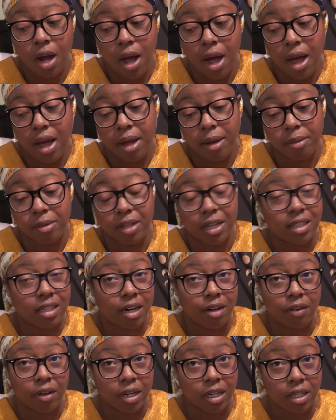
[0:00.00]
I'm glad that I
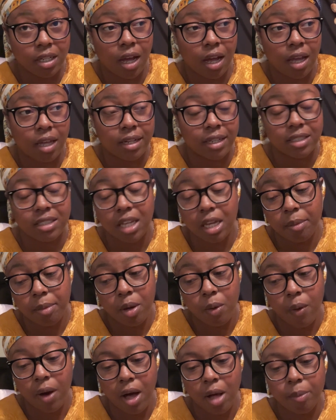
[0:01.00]
read it. It did take me a
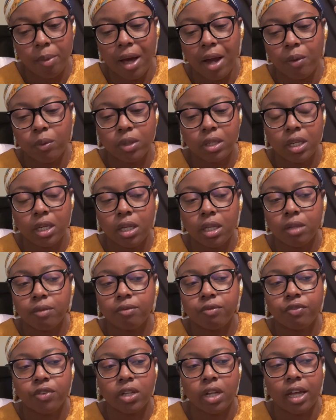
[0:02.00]
while, but I really
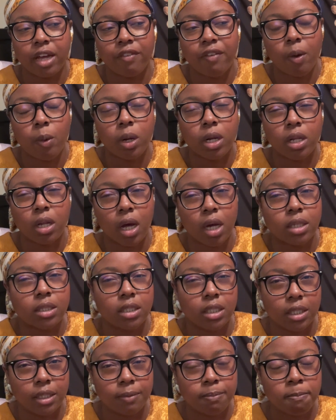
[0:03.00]
feel like if I would have locked
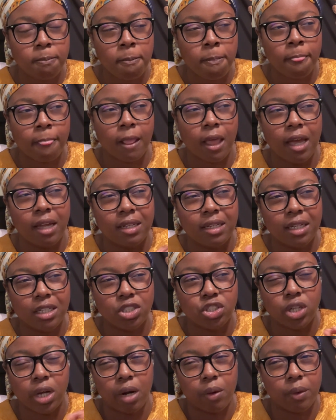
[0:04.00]
in and didn't
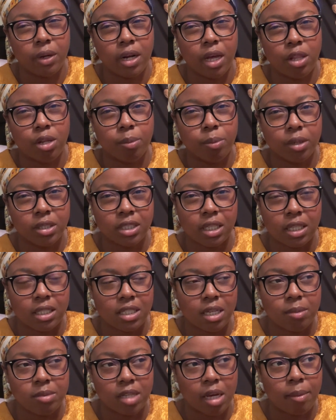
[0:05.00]
try to read other books at the
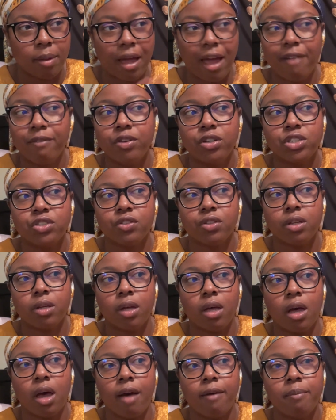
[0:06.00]
same time, like I've just
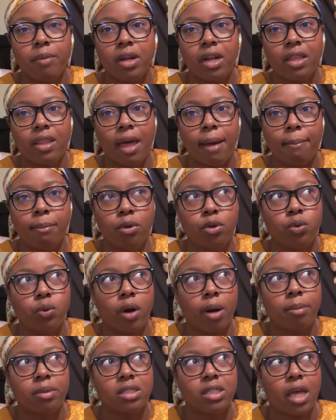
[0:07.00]
I've been in that mood where
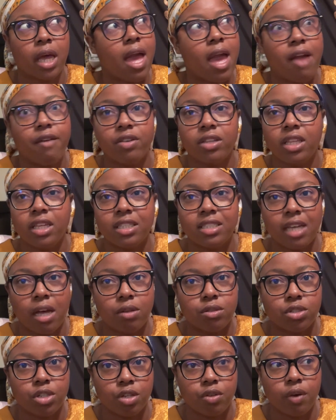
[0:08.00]
I'm just like, everything
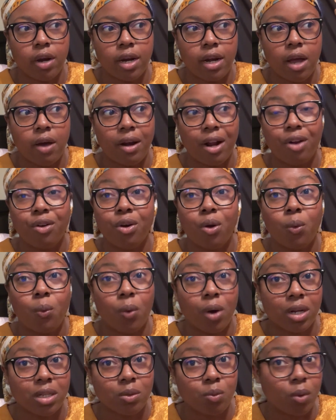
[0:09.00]
sounds good right now, and I don't know
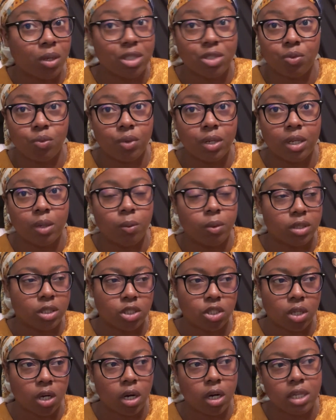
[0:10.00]
where what to read and what to
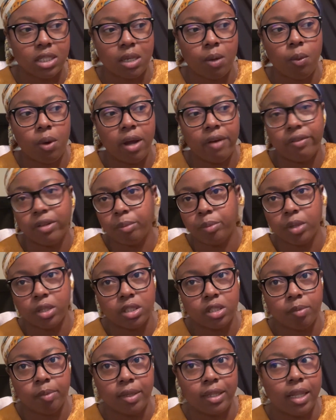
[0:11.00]
start, because I want every book
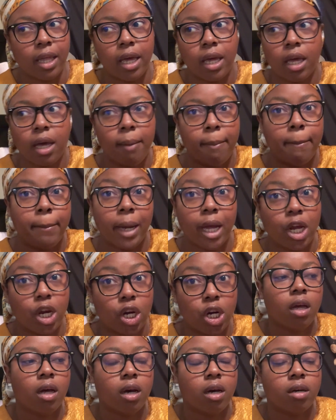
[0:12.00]
to be like a banger.
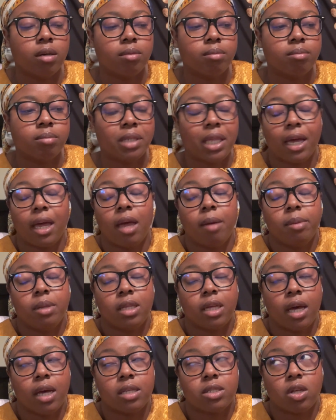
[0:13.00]
Um, but that can't be the
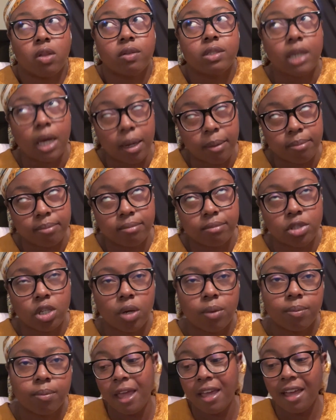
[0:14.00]
case all the time. So
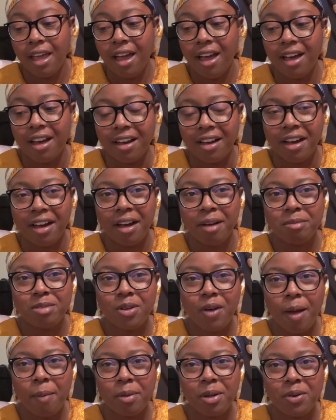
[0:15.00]
yeah, I'm so
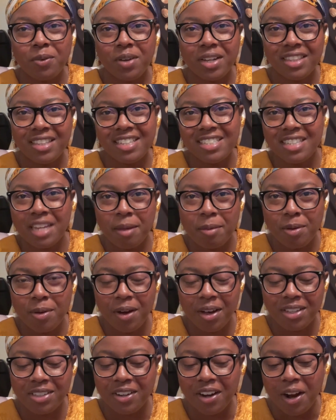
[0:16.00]
happy to read this debut
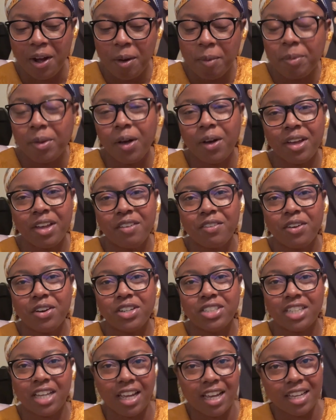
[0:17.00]
author. I hope y'all give her a
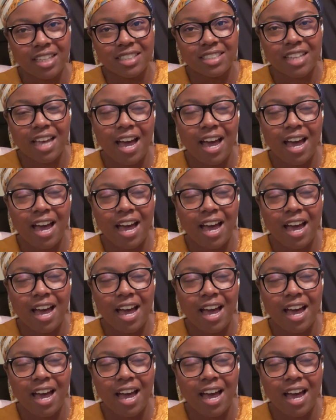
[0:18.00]
chance.